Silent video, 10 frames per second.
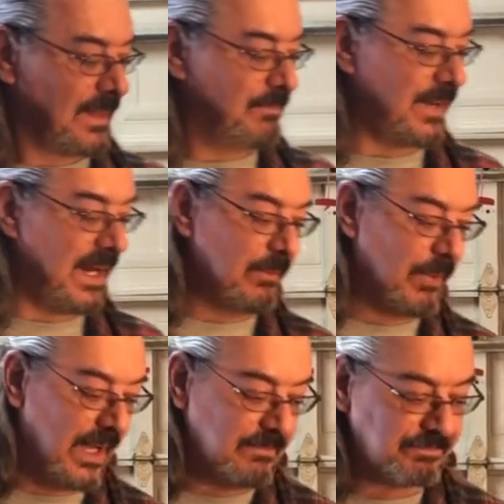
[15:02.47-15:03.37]
But
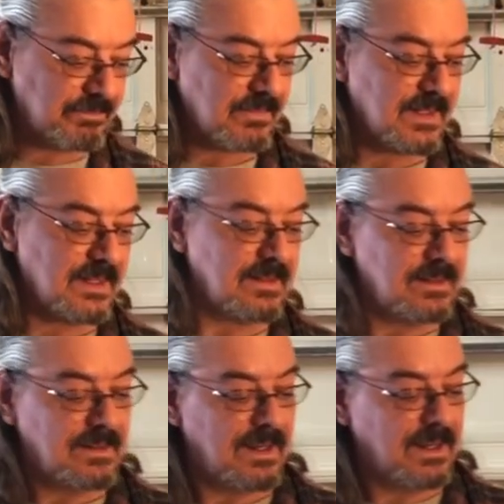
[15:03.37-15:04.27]
anyway,
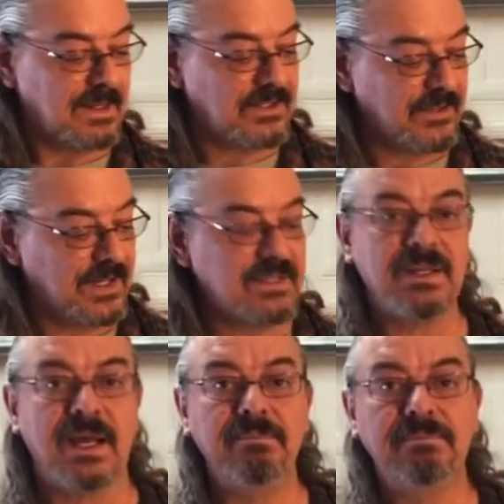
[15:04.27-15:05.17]
until next
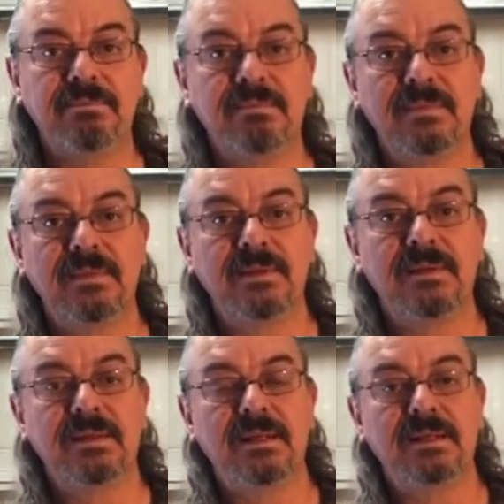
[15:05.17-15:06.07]
time,
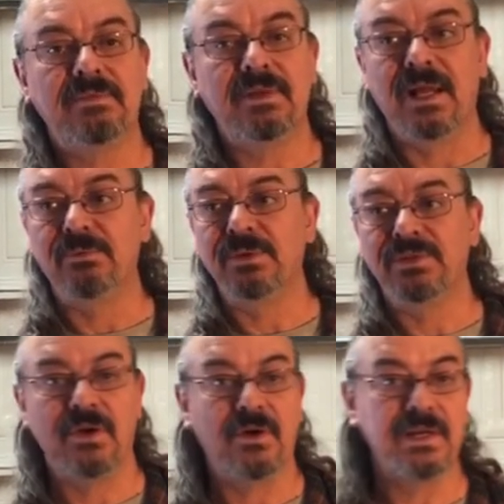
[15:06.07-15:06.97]
if you like what you
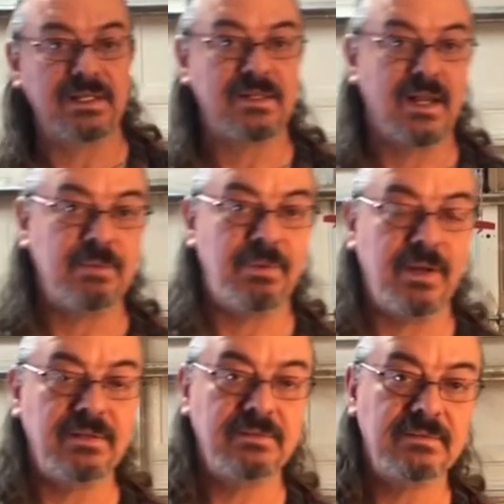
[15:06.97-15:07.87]
saw, hit the like
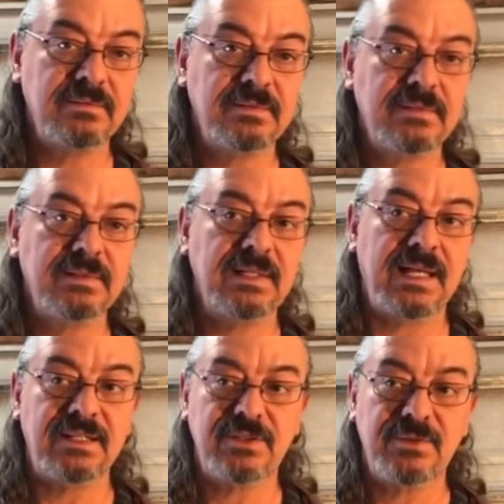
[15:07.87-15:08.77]
button,
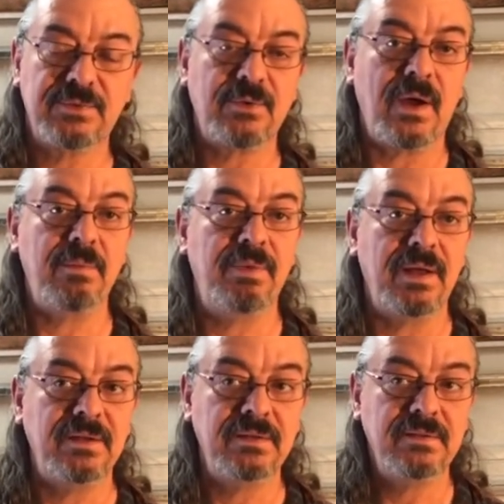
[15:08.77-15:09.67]
hit the subscribe
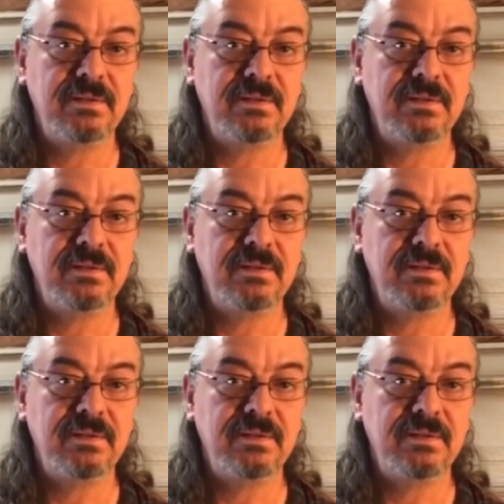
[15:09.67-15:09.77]
button,